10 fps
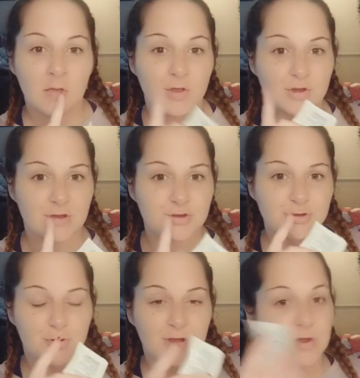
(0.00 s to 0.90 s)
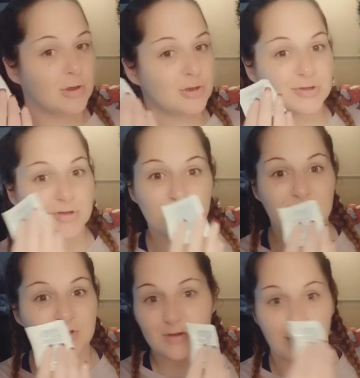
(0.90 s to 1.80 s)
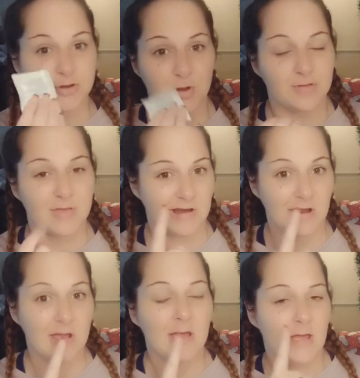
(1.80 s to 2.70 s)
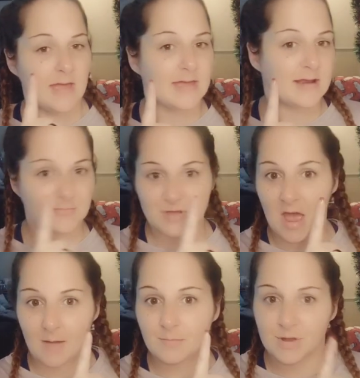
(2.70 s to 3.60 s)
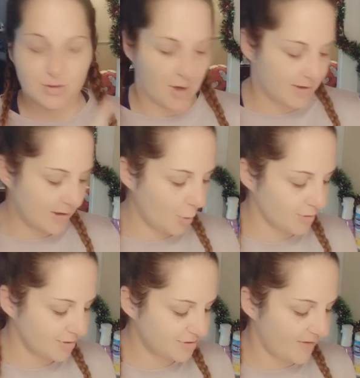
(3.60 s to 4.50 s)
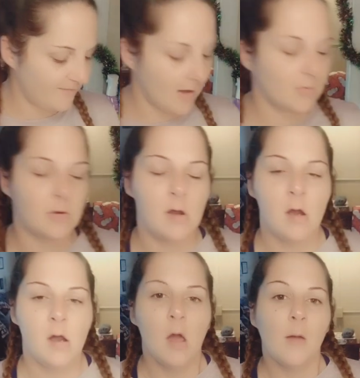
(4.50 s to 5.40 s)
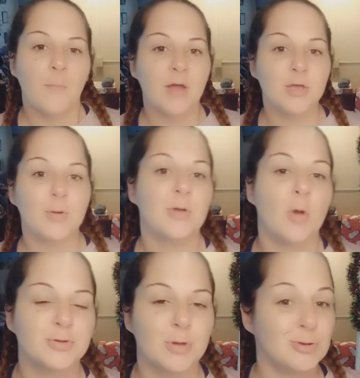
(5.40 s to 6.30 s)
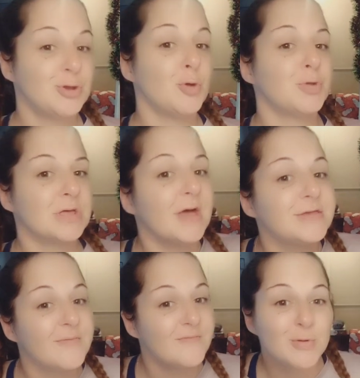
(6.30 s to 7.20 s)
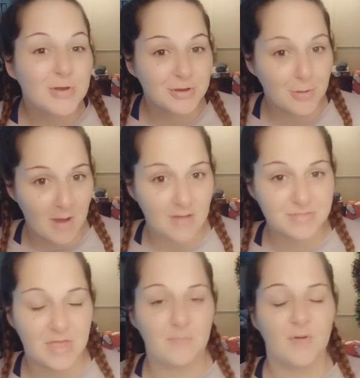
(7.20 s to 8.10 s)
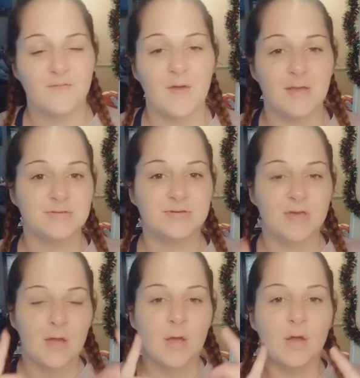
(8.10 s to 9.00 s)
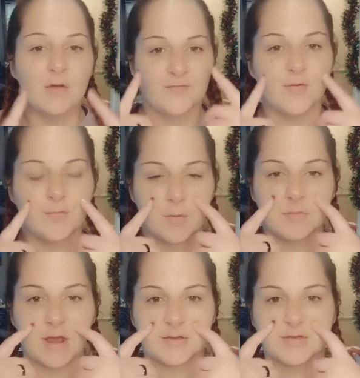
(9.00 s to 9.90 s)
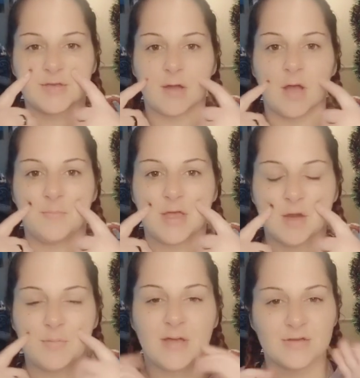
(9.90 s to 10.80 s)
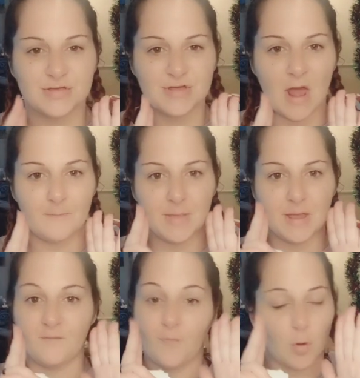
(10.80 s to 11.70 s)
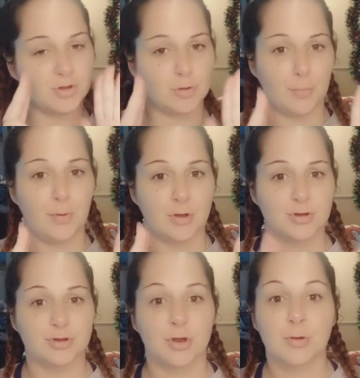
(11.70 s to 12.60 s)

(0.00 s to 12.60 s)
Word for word: your dentures are in, you can just clean your denture in there and get up top and try to get all this stuff out. But you can also chew with less food in your mouth. That prevents food from getting stuck up here because it's not being forced or pushed.